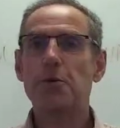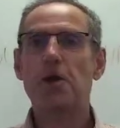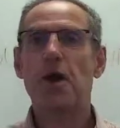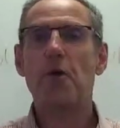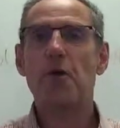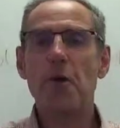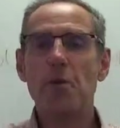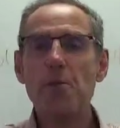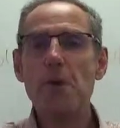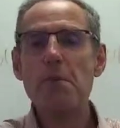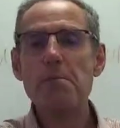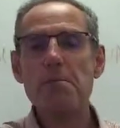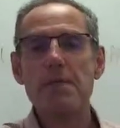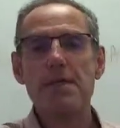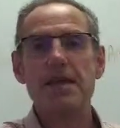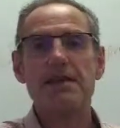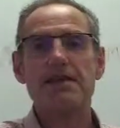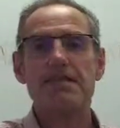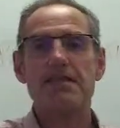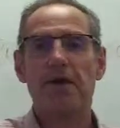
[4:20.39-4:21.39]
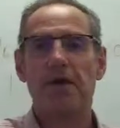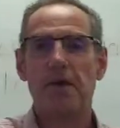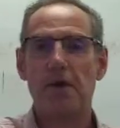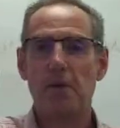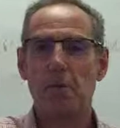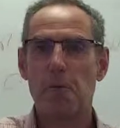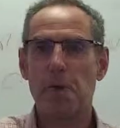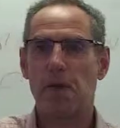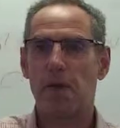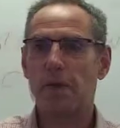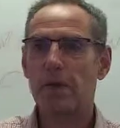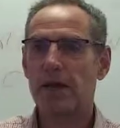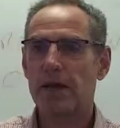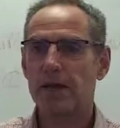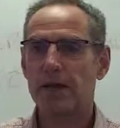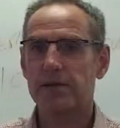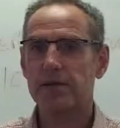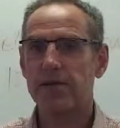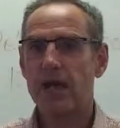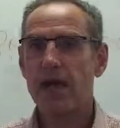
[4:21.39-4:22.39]
And I remember this very well
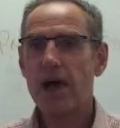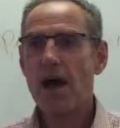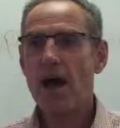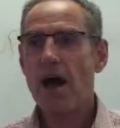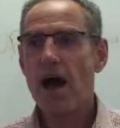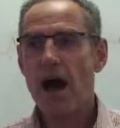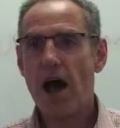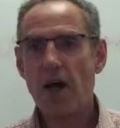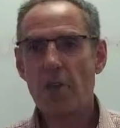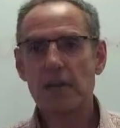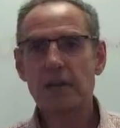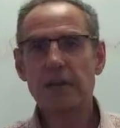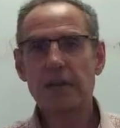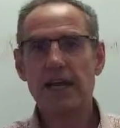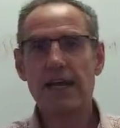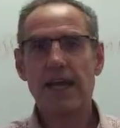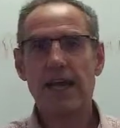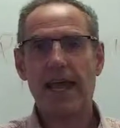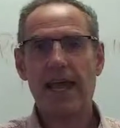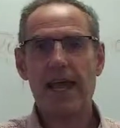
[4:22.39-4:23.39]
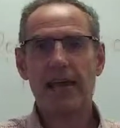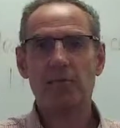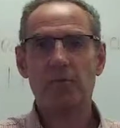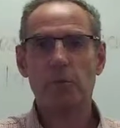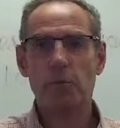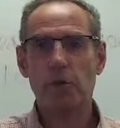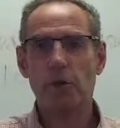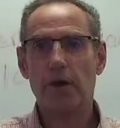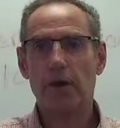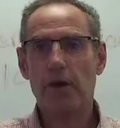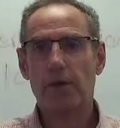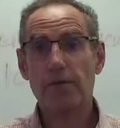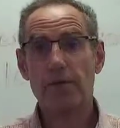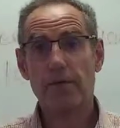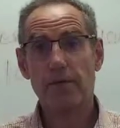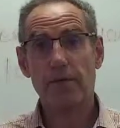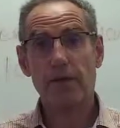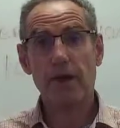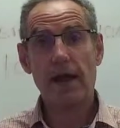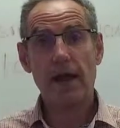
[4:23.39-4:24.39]
because I was an accountant working
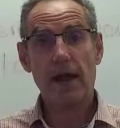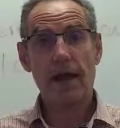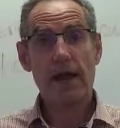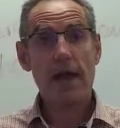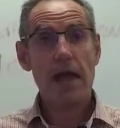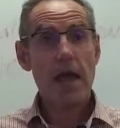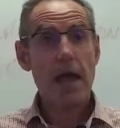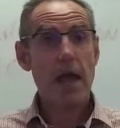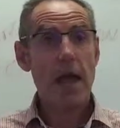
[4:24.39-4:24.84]
for a